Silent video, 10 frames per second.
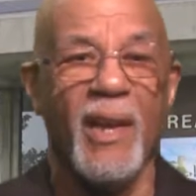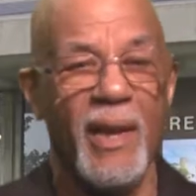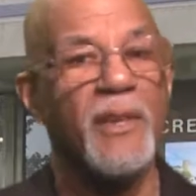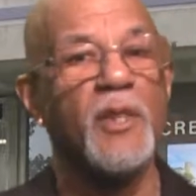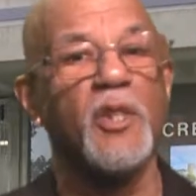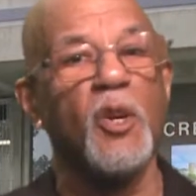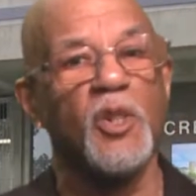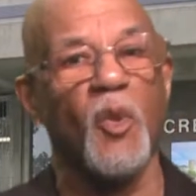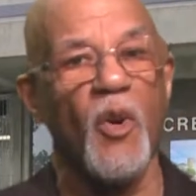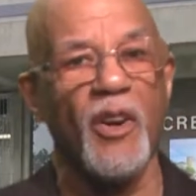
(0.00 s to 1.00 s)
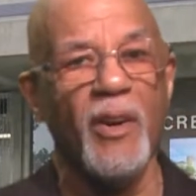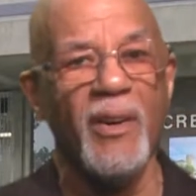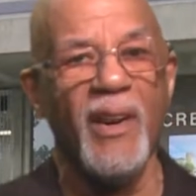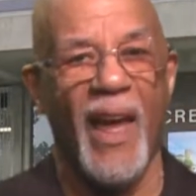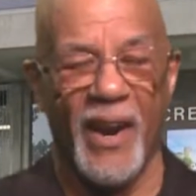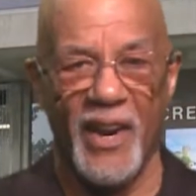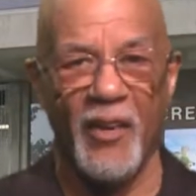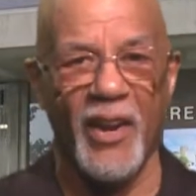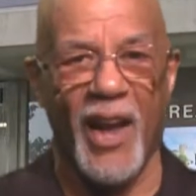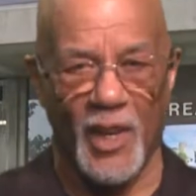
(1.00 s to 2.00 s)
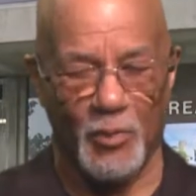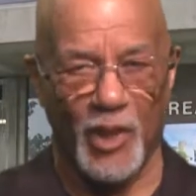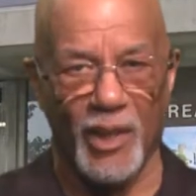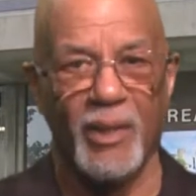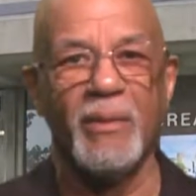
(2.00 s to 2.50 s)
He is a social worker at an area hospital.